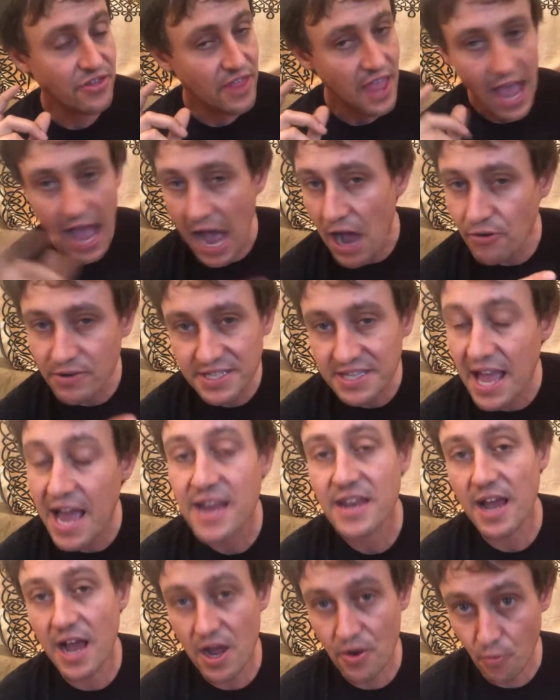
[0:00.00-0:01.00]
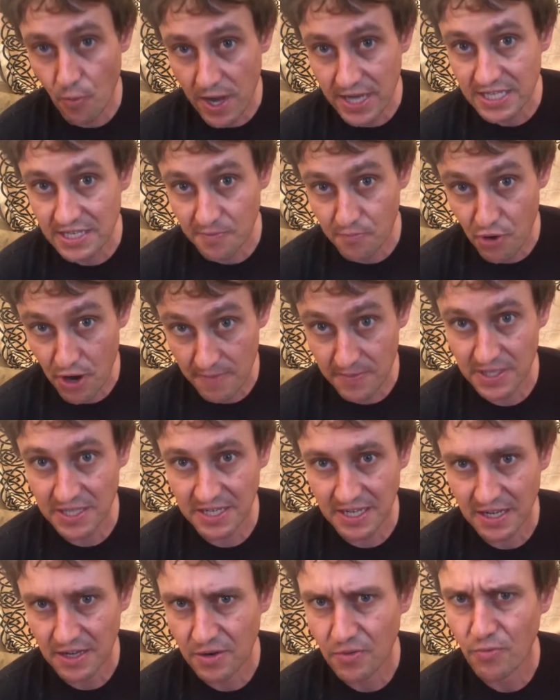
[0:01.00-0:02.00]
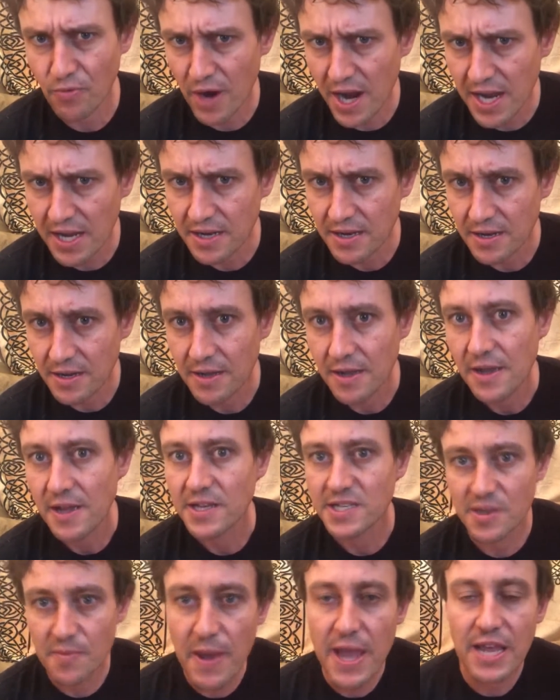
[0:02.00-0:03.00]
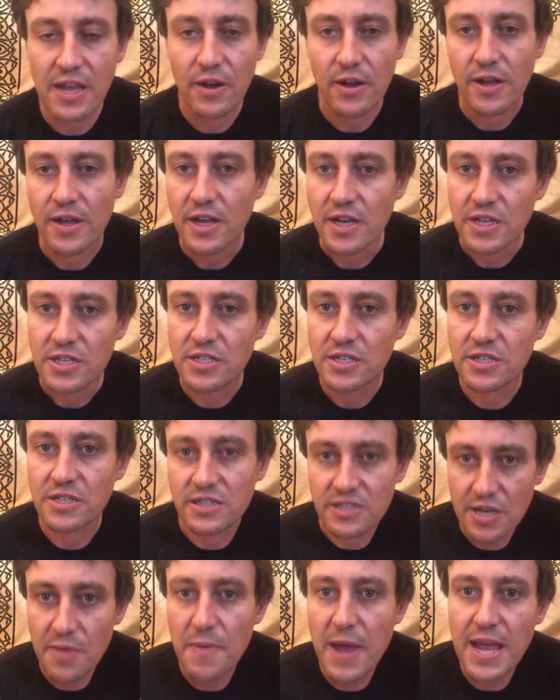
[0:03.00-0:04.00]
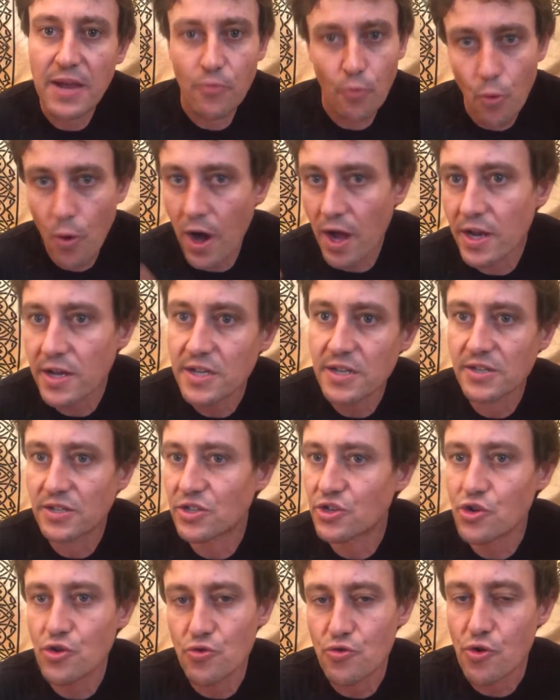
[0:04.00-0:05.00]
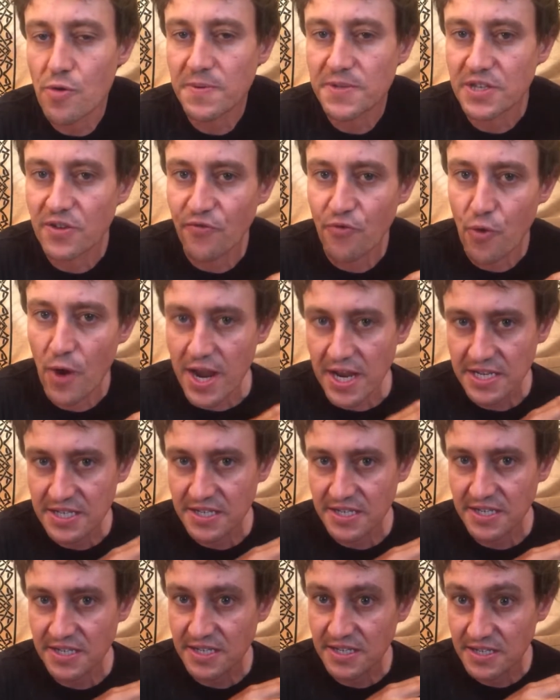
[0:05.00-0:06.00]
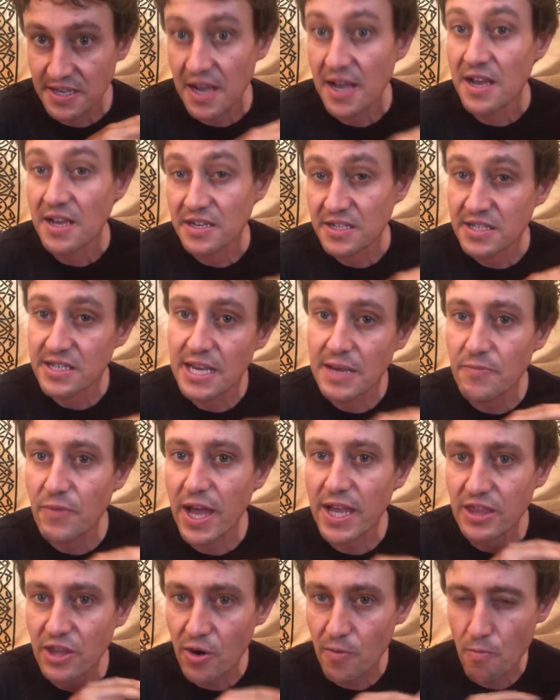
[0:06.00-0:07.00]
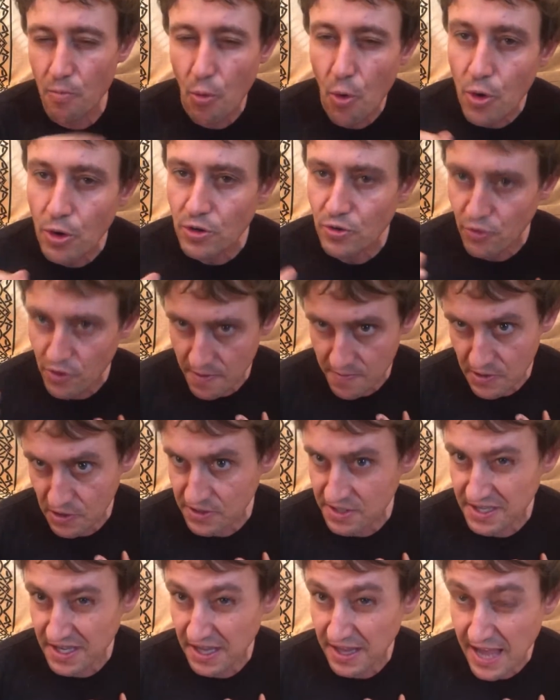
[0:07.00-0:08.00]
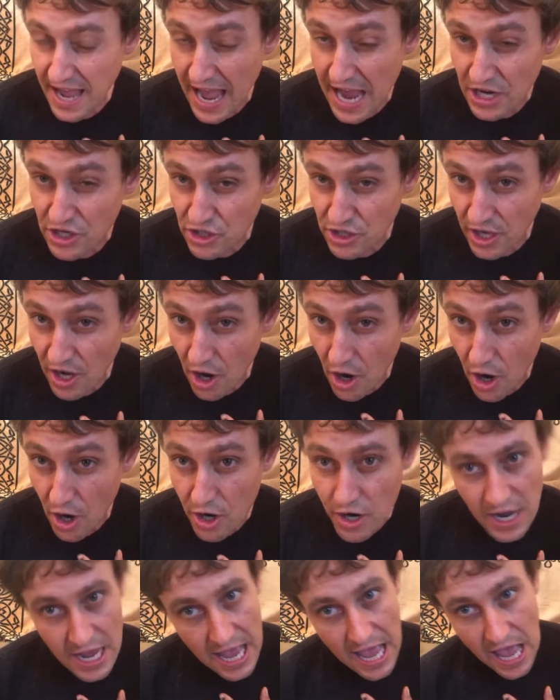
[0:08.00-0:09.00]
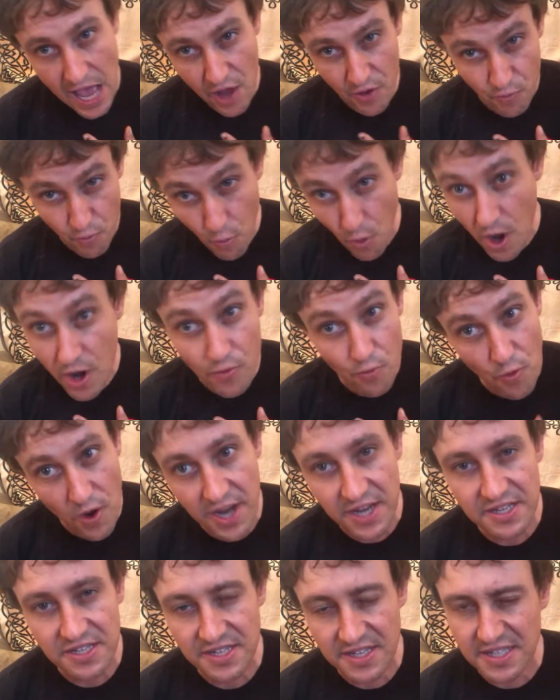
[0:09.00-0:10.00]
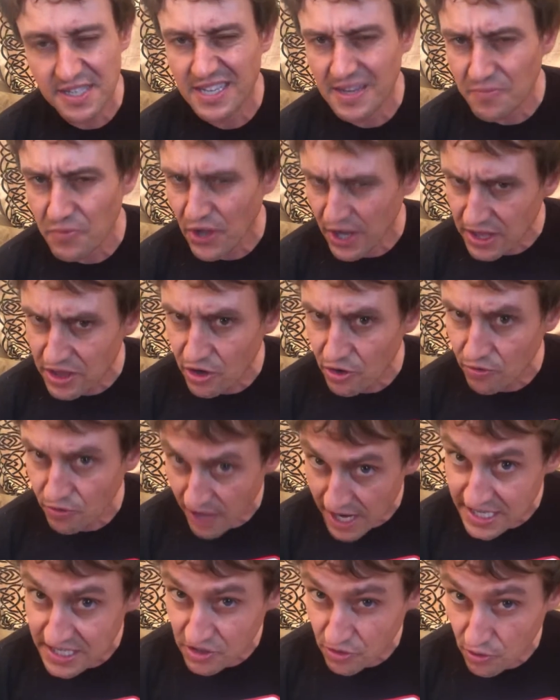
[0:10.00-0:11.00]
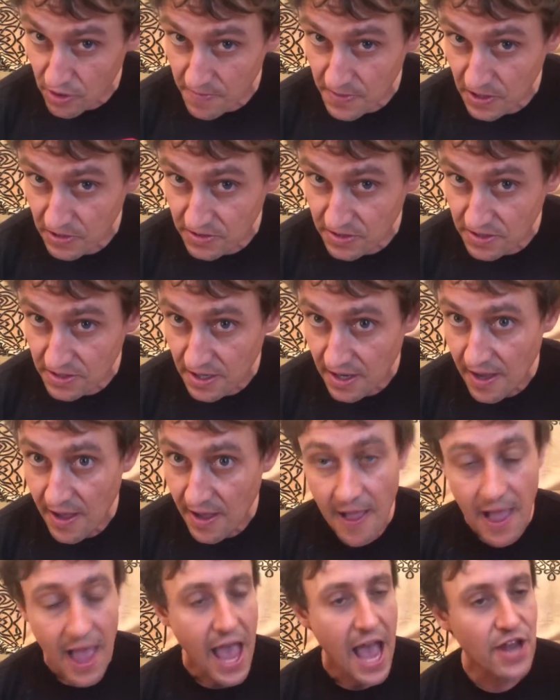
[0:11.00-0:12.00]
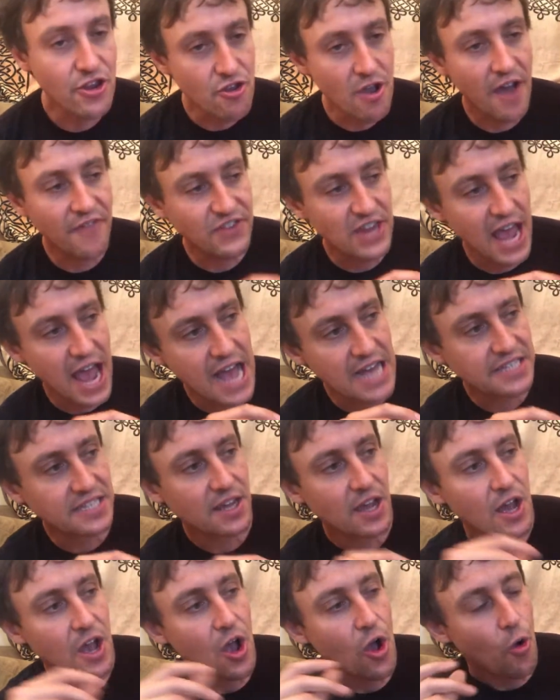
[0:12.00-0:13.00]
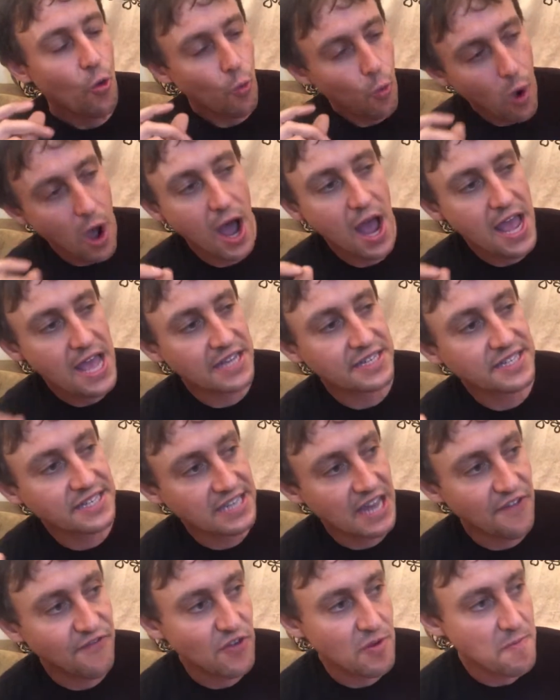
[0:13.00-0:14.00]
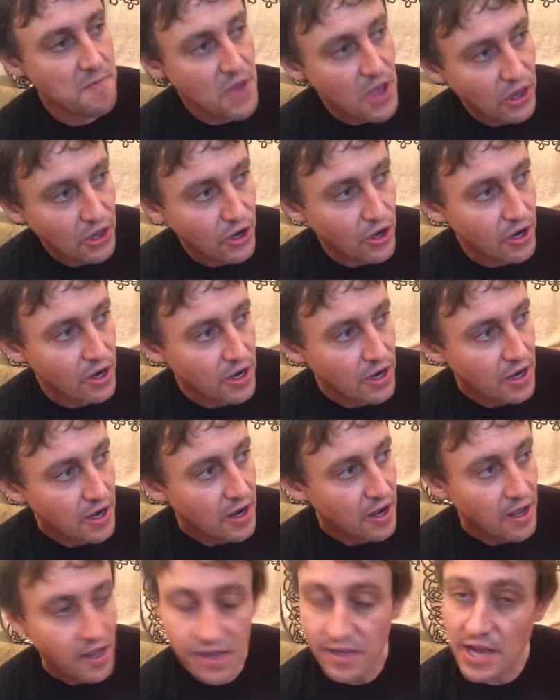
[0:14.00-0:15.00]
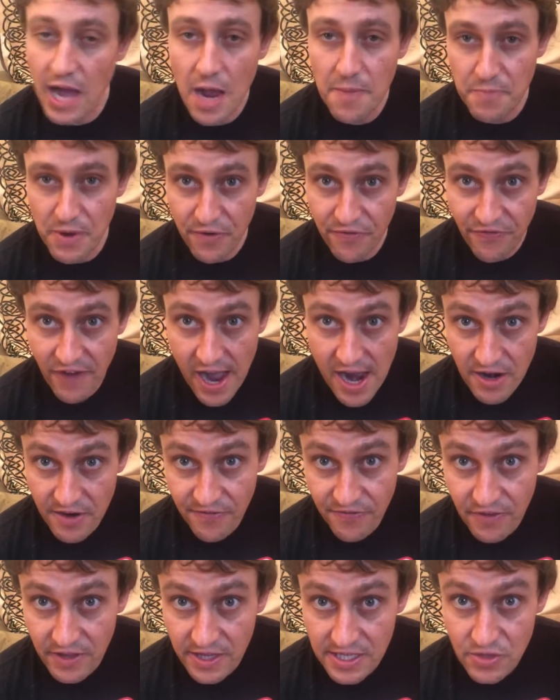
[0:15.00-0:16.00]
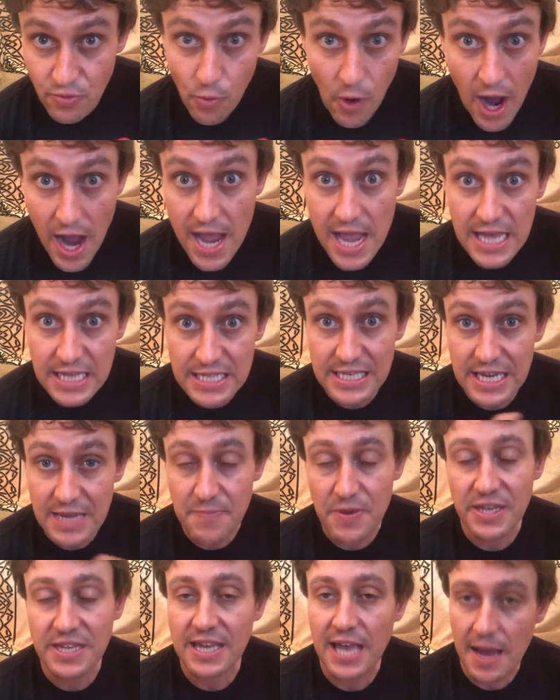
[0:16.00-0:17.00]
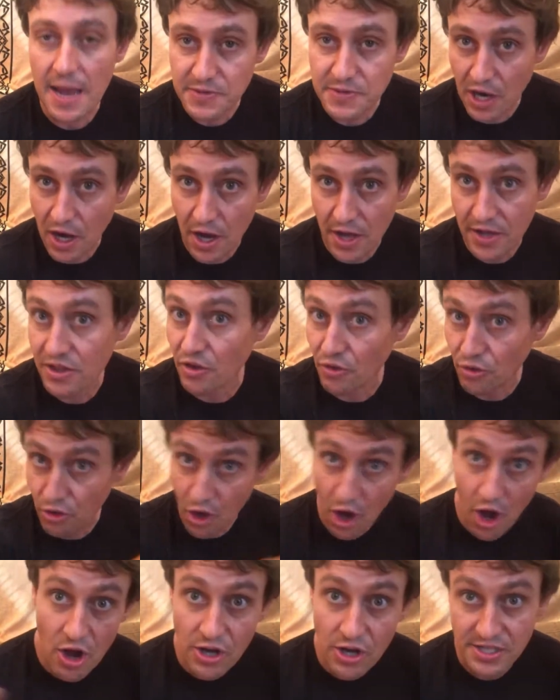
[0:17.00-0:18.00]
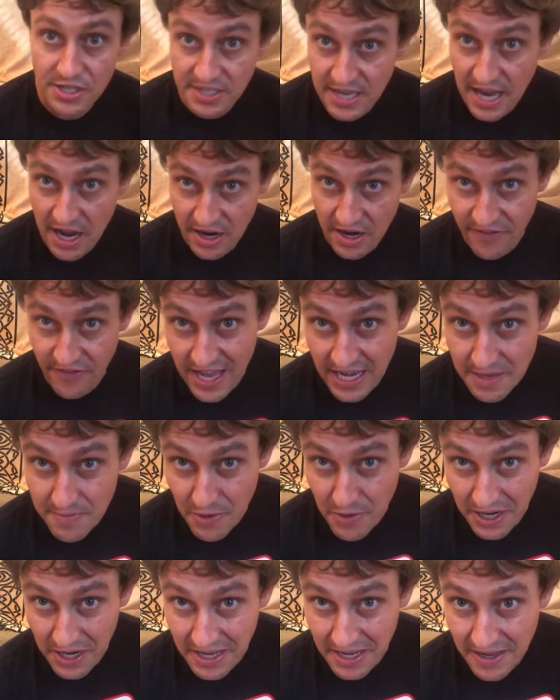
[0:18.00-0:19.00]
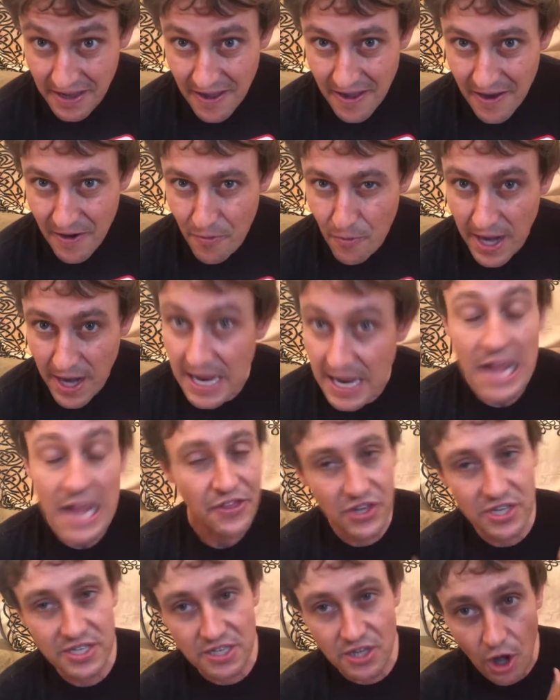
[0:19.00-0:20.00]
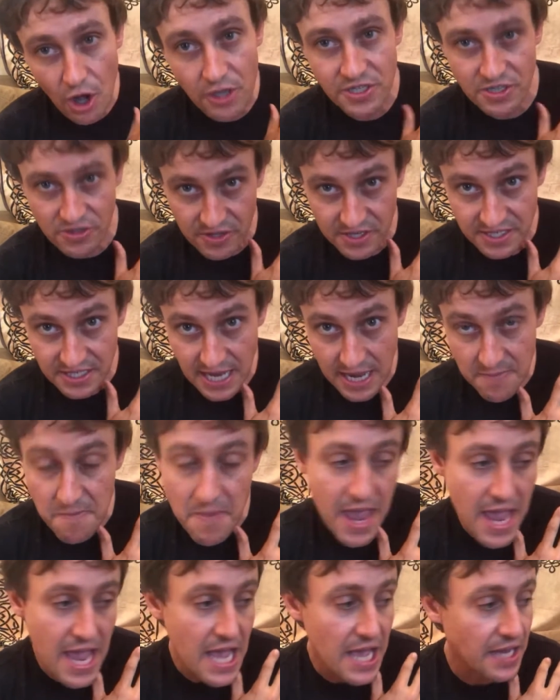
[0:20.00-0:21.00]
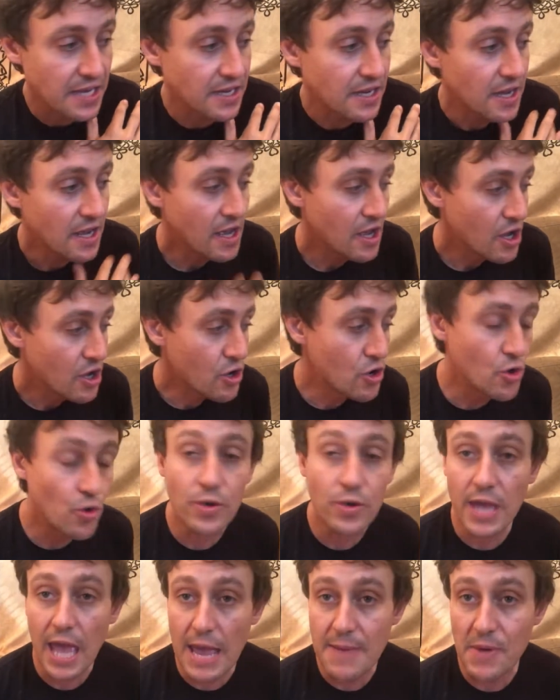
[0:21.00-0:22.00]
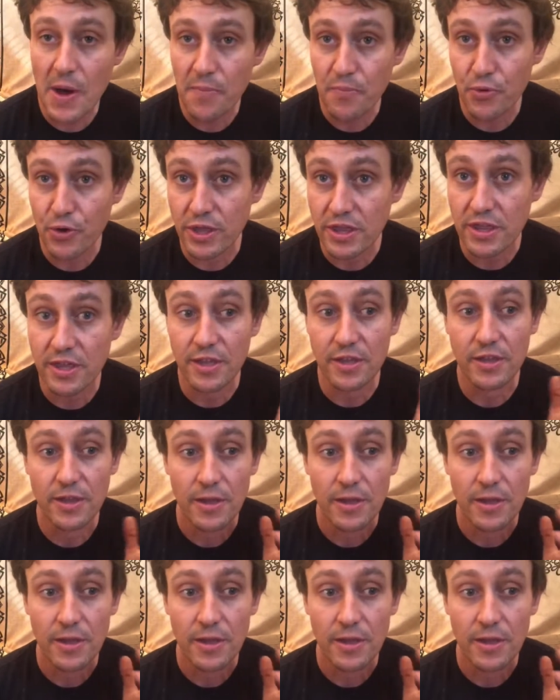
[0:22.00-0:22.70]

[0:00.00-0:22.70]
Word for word: How is that not white supremacy, right? To make, to make one, two groups of races seem like they're more criminals than they actually are, and one race to seem like they're less criminals. And you have to ask, why has Stephen Miller not been fired for this? Why has he been kept on the longest out of anybody, right? This is also the same man who came up with